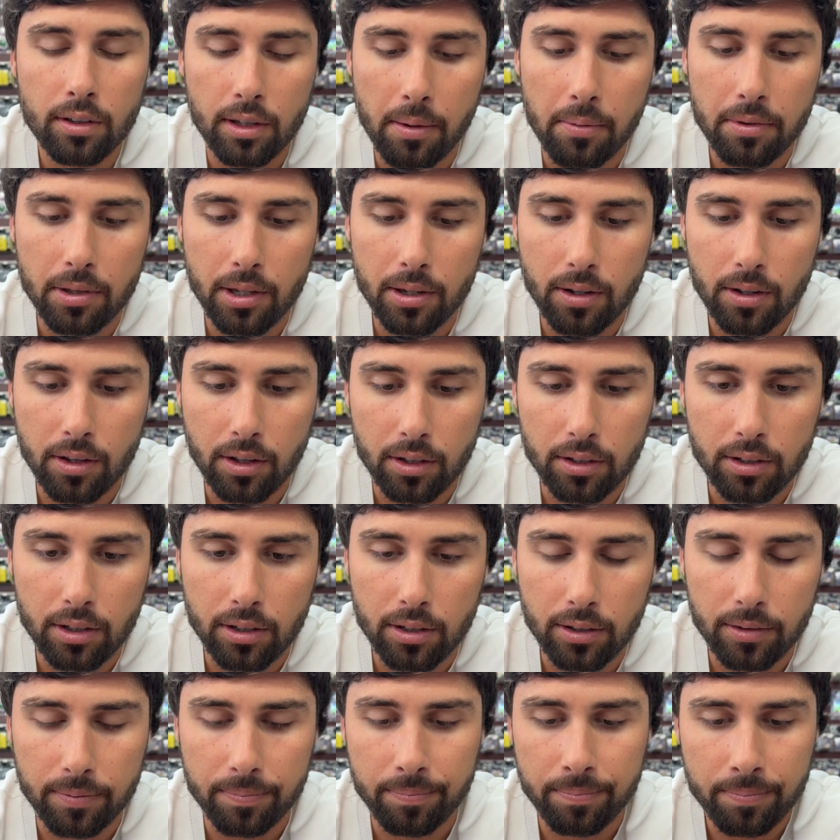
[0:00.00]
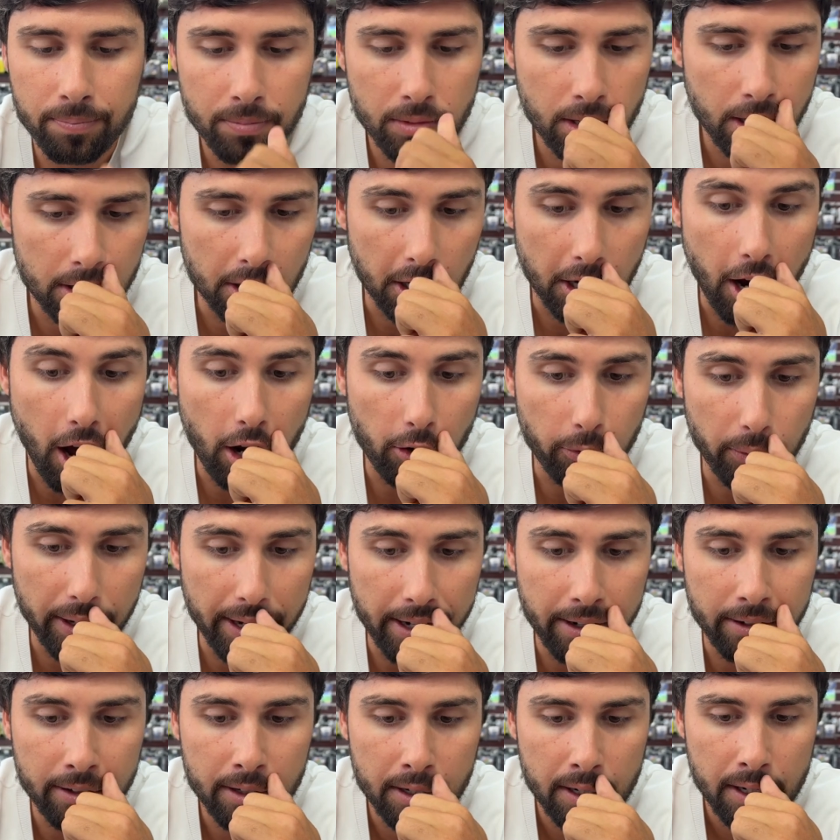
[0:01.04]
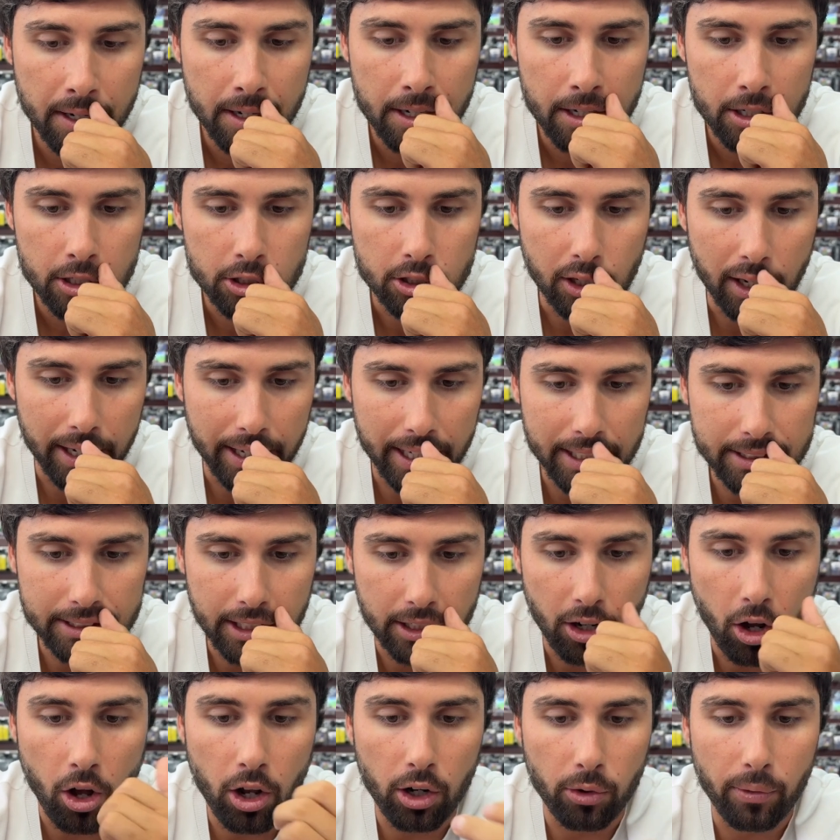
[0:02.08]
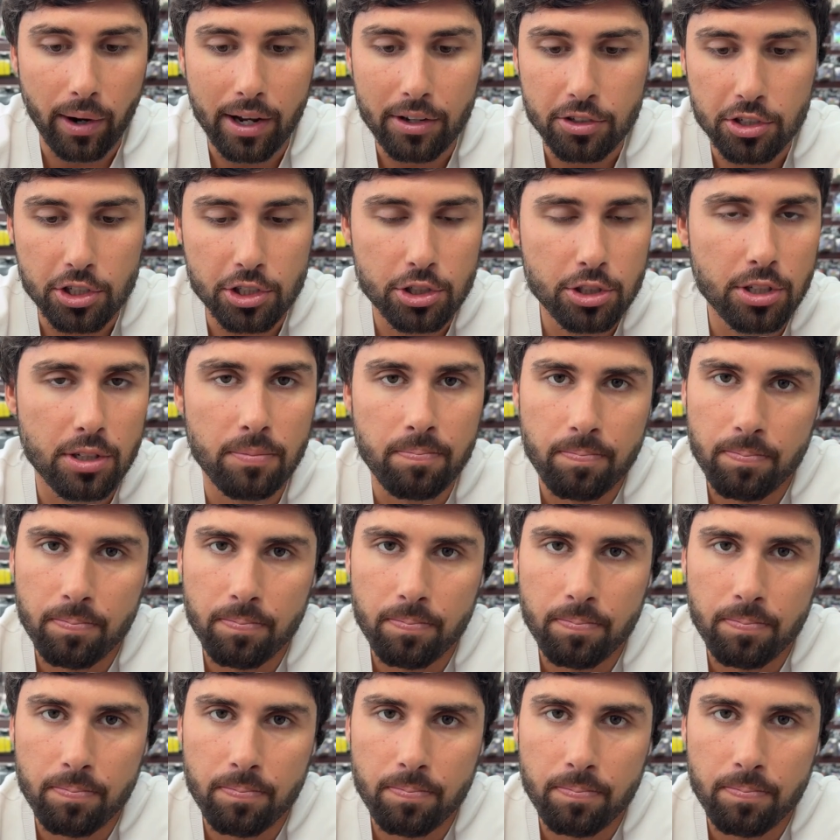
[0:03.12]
The God Rare. So like I said, all around just